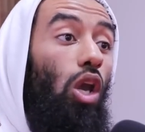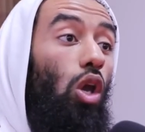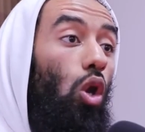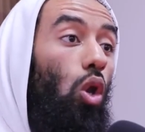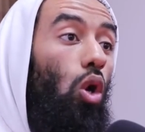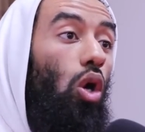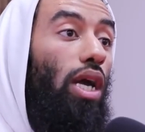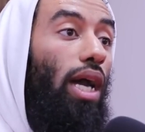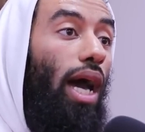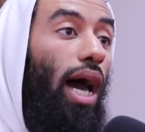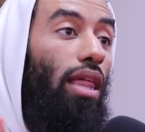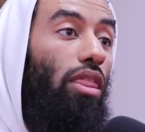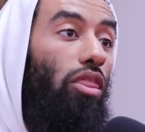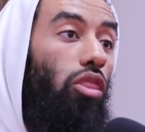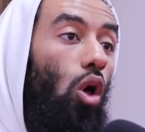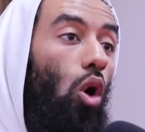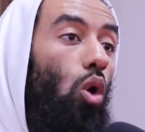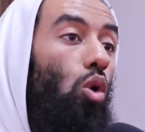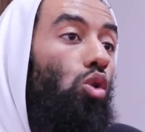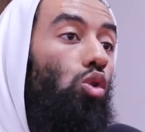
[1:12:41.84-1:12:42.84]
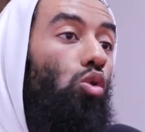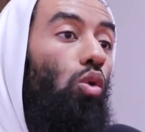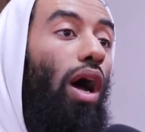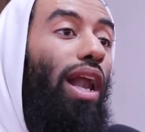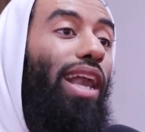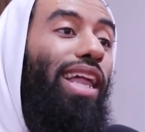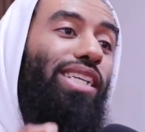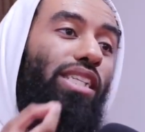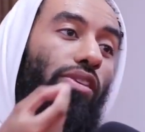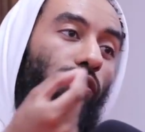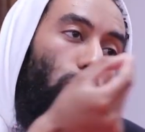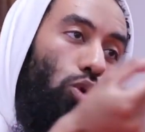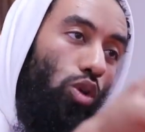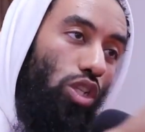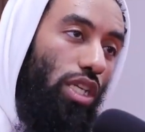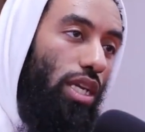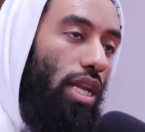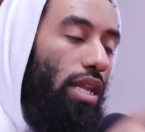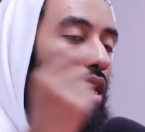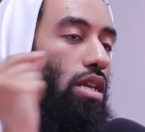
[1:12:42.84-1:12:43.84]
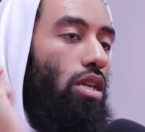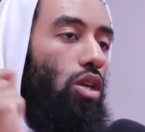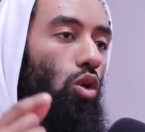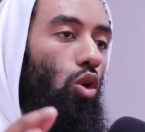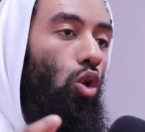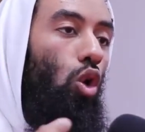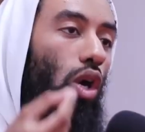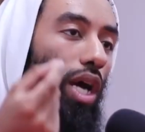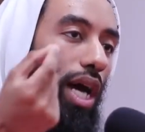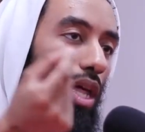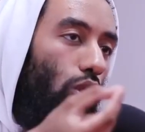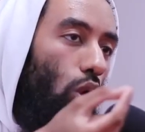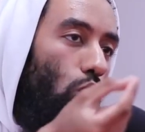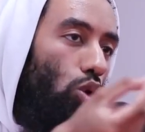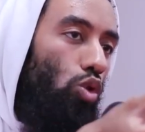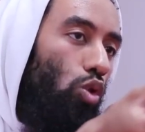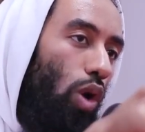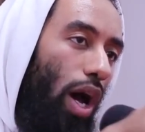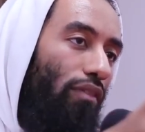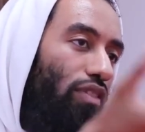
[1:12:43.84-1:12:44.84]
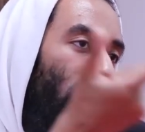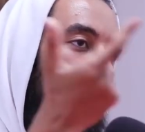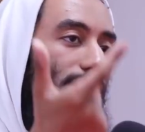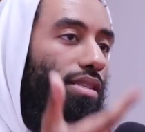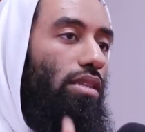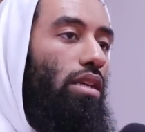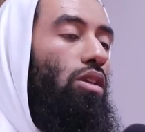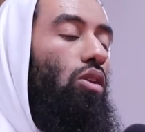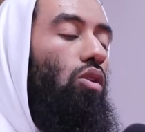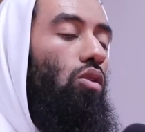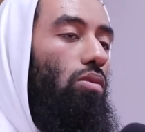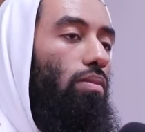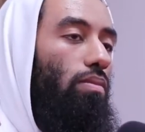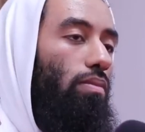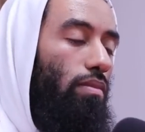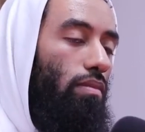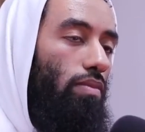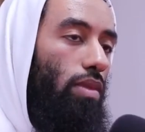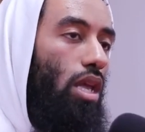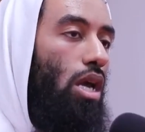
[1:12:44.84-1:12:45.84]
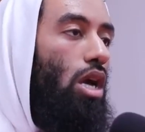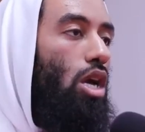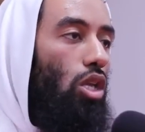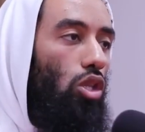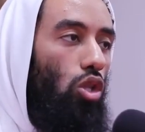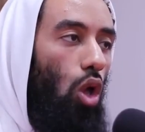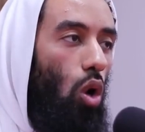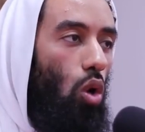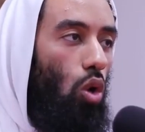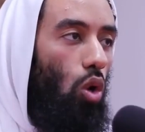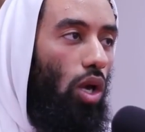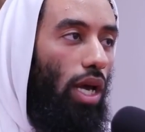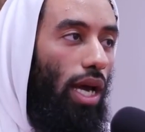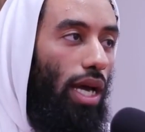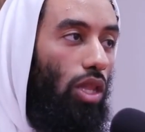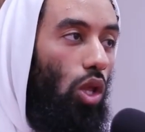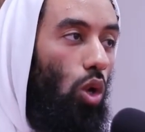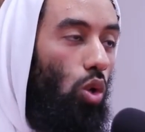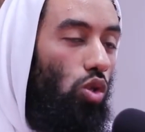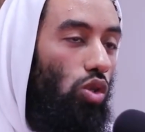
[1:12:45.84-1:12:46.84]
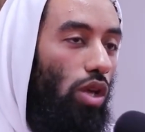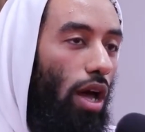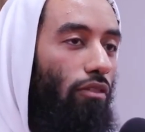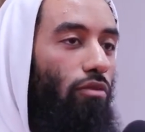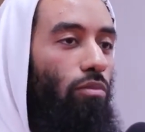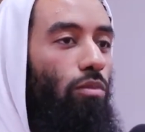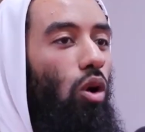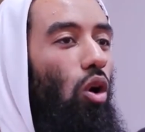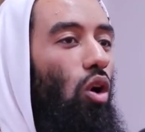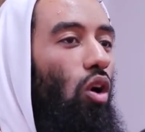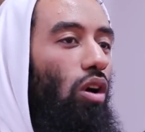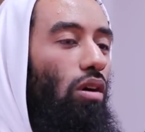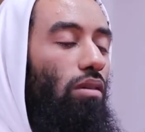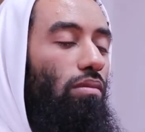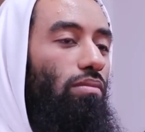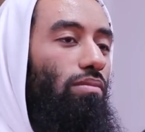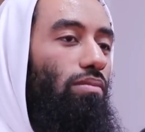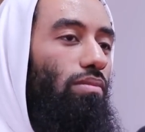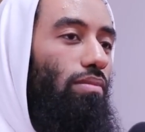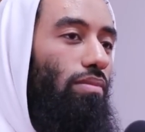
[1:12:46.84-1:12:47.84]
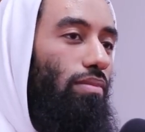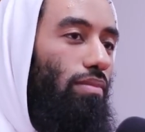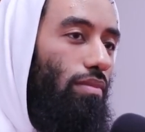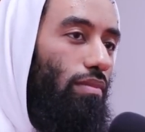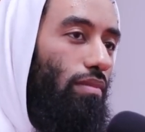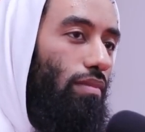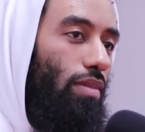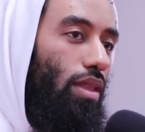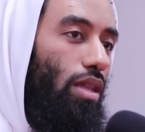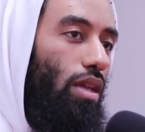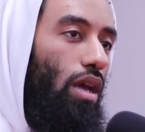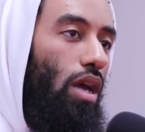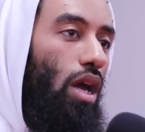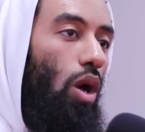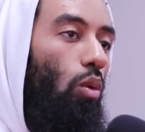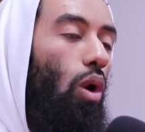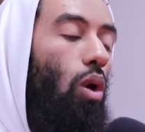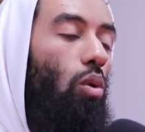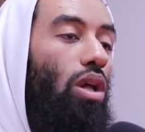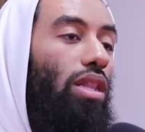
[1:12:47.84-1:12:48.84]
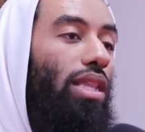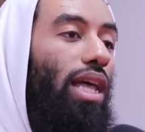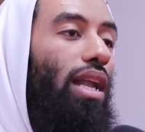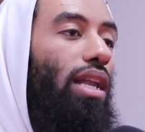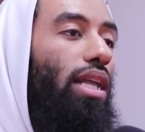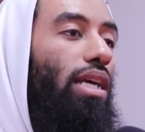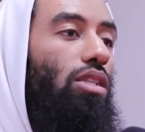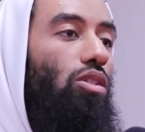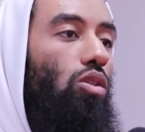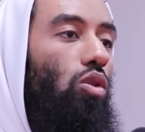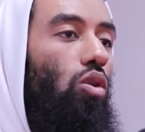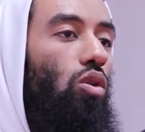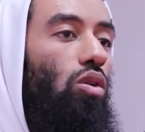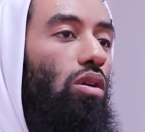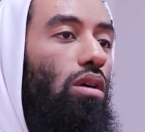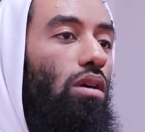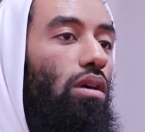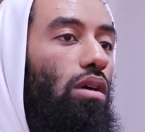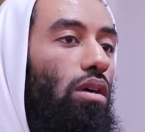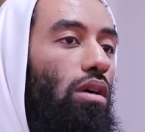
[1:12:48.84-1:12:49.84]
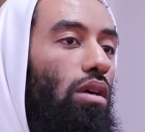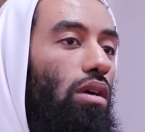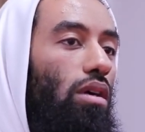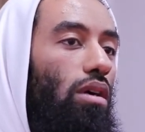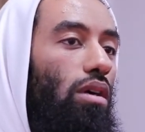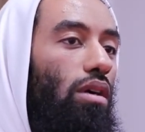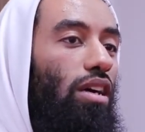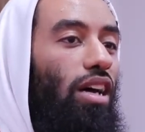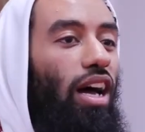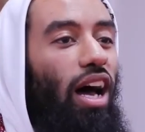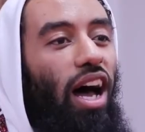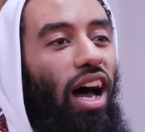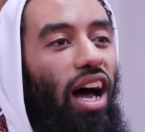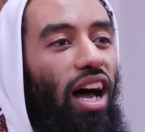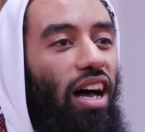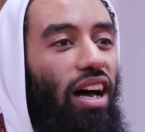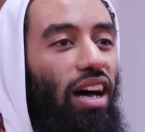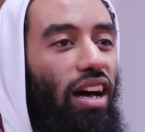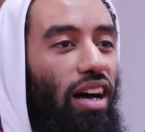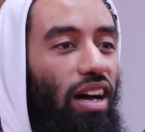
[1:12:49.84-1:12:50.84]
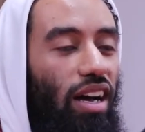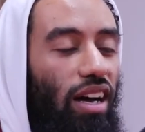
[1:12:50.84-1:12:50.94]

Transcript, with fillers: Look at those who are less fortunate than you. Look at those who have less than you. Don't look at those who have more. What will that lead to? Huh?